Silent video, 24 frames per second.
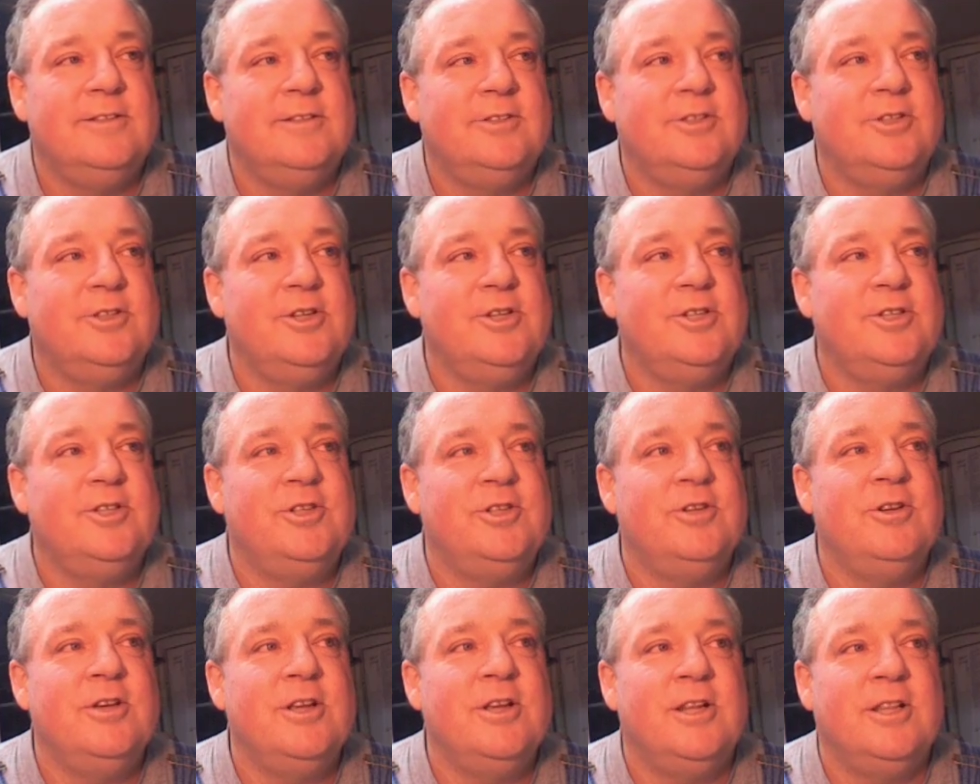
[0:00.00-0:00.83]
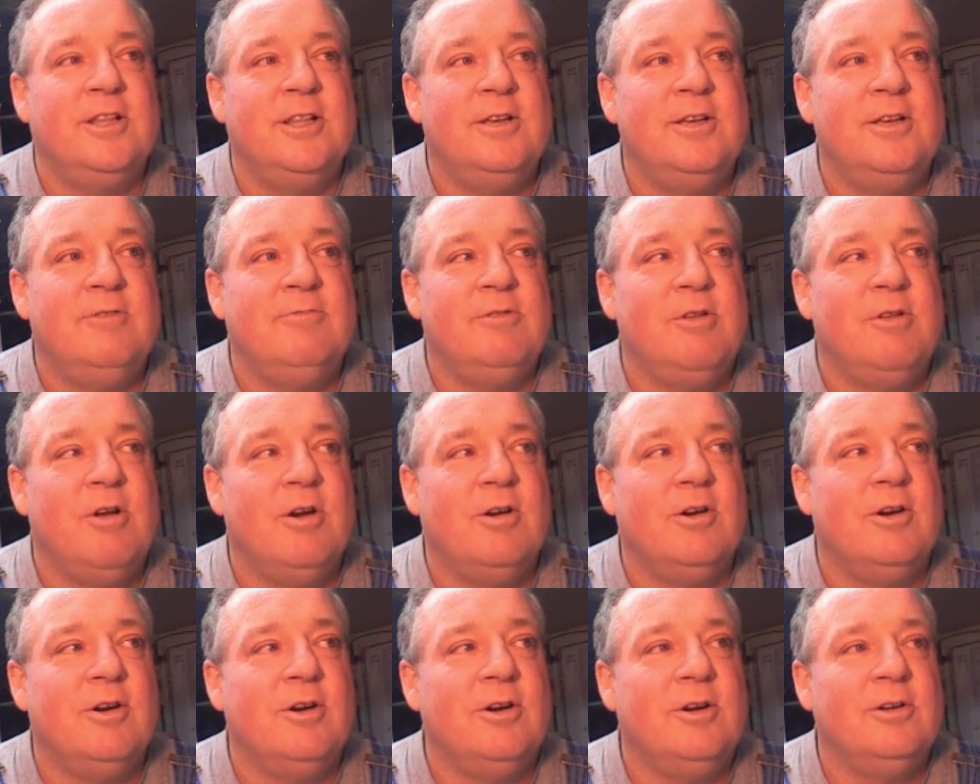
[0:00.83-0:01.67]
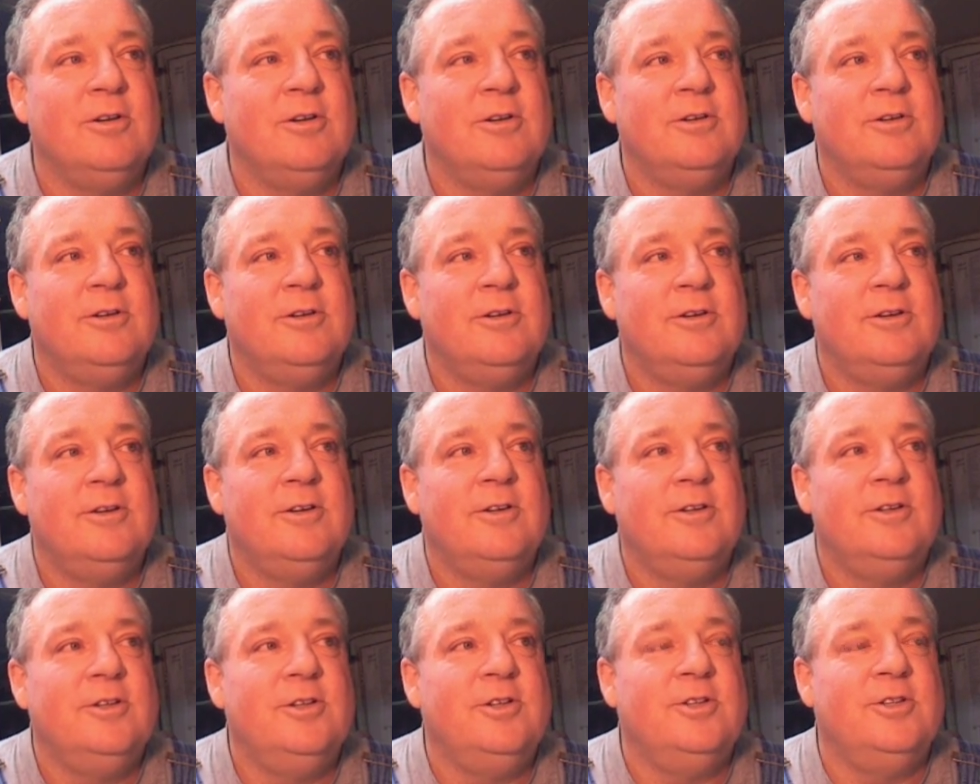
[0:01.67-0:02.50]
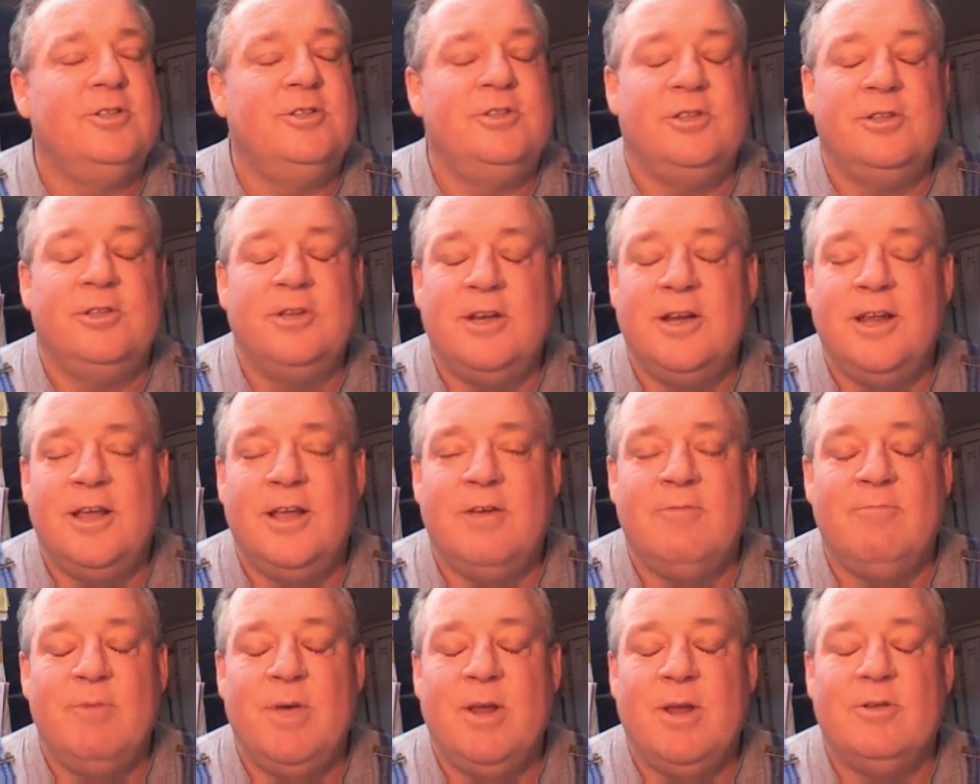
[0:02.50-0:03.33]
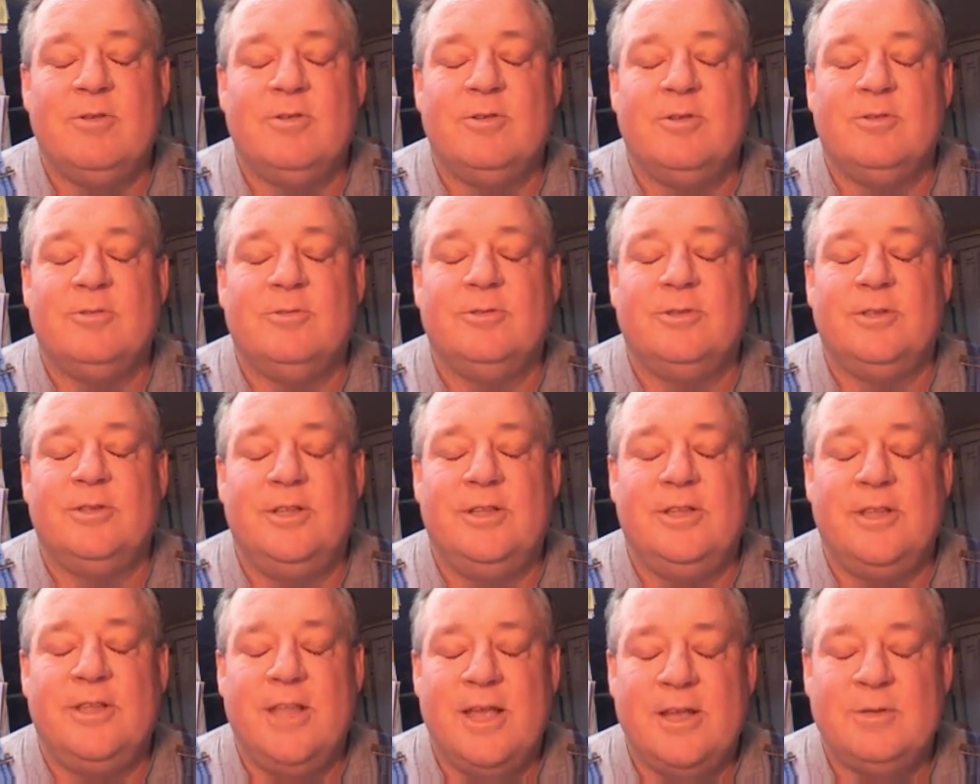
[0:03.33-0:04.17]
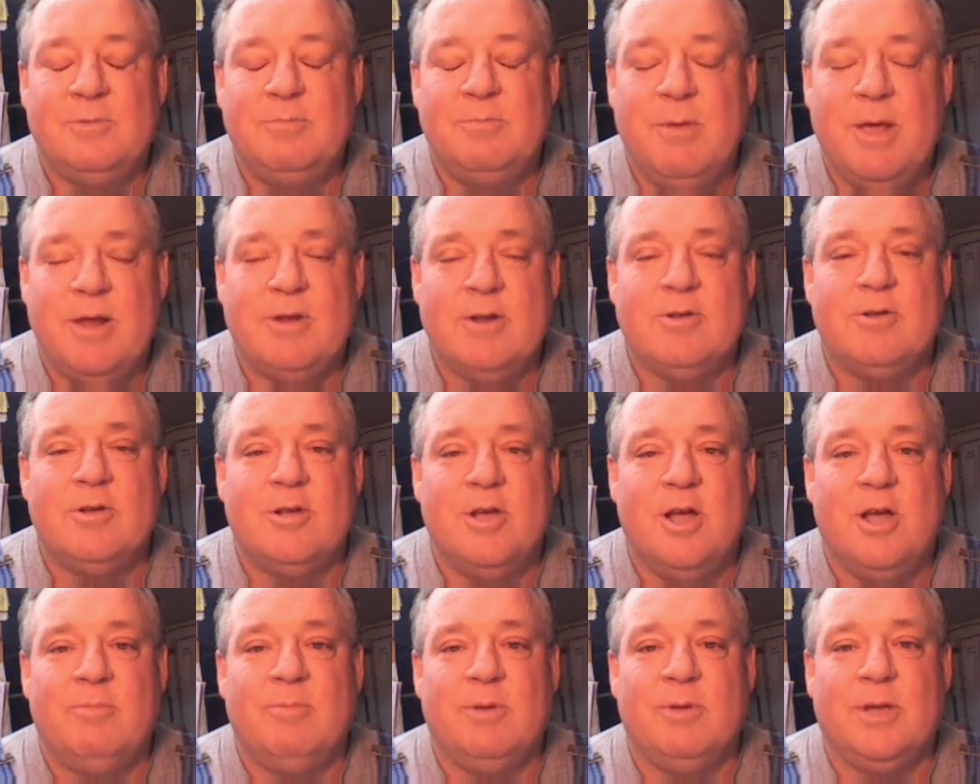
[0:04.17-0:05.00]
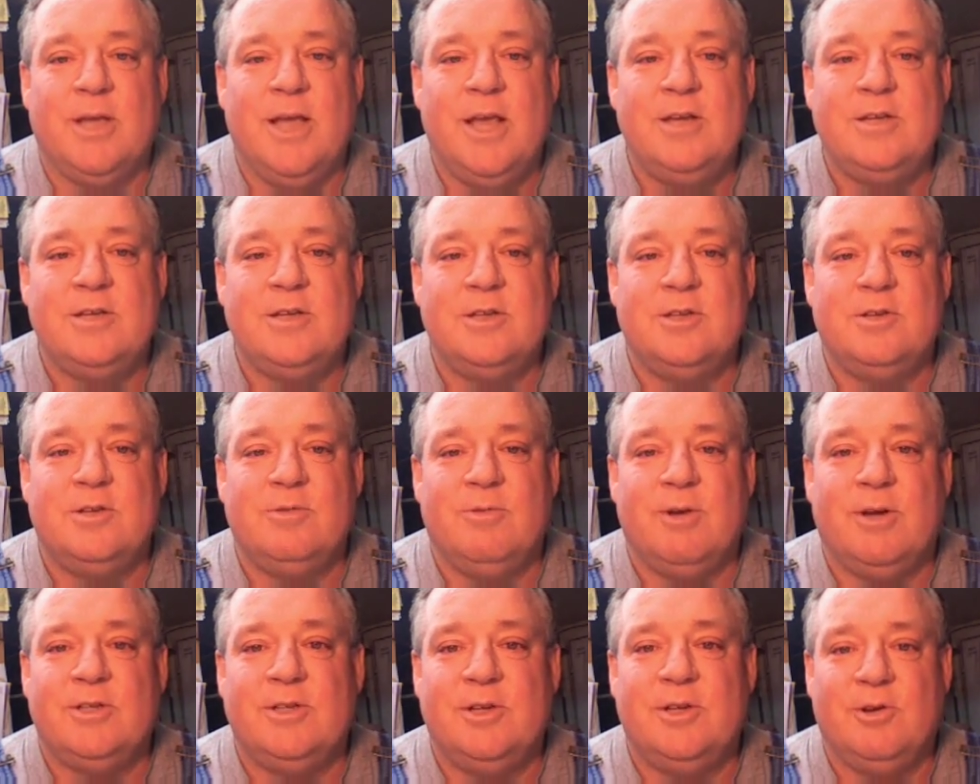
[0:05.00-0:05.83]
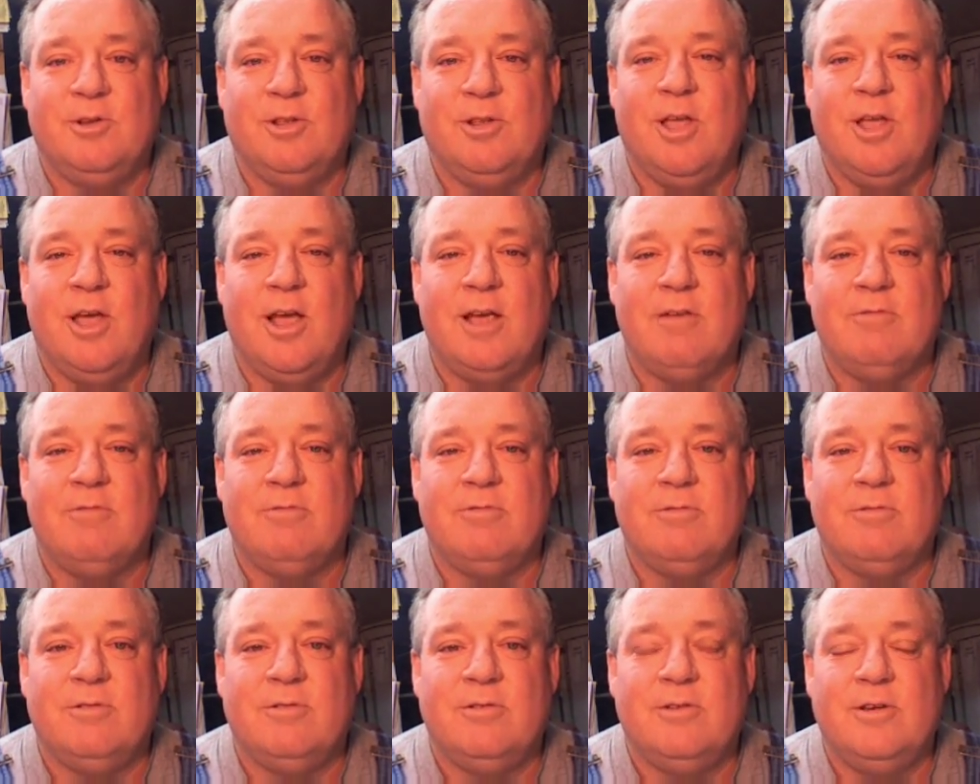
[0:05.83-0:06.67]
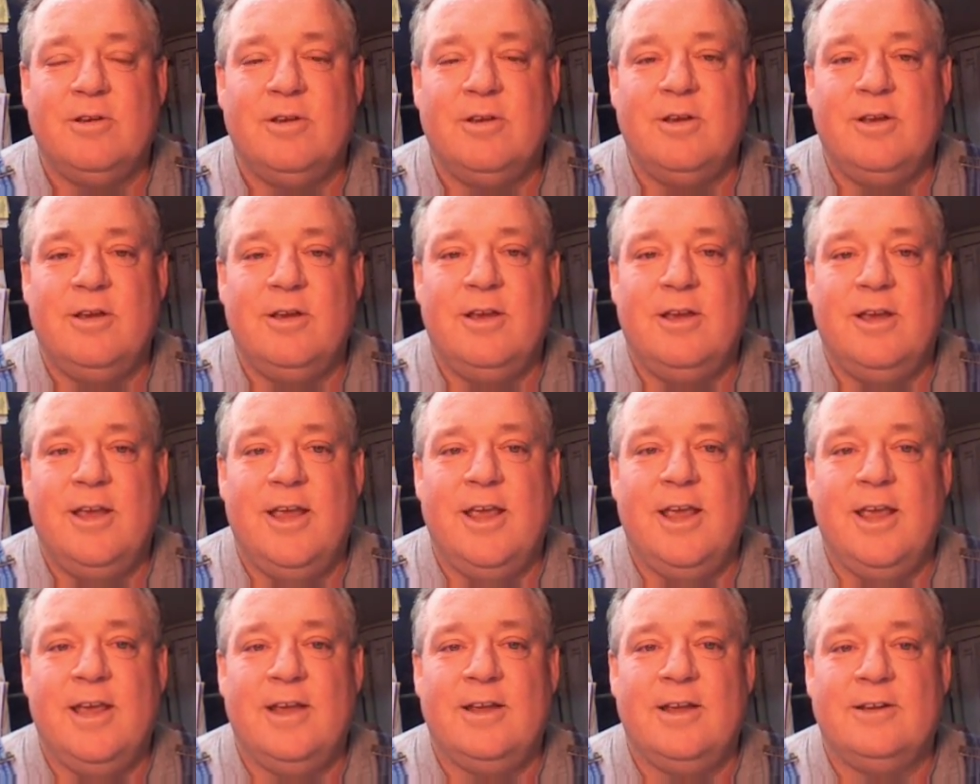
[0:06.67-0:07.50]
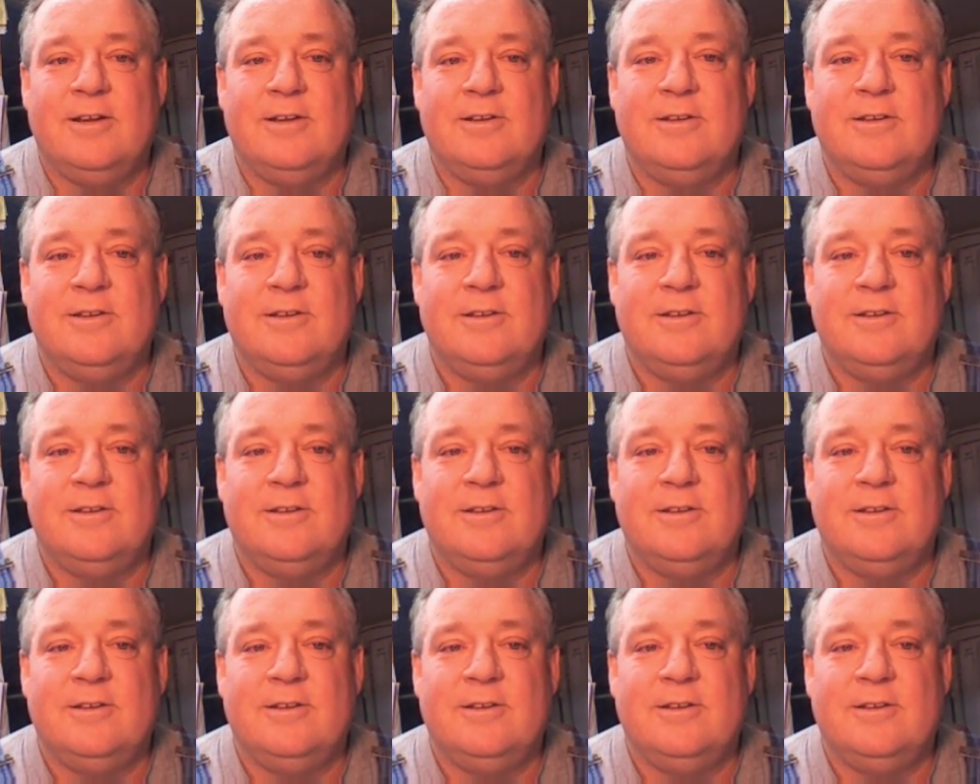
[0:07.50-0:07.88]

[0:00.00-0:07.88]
So you're still going to live longer. You're still going to have less medical complications the rest of your life. And,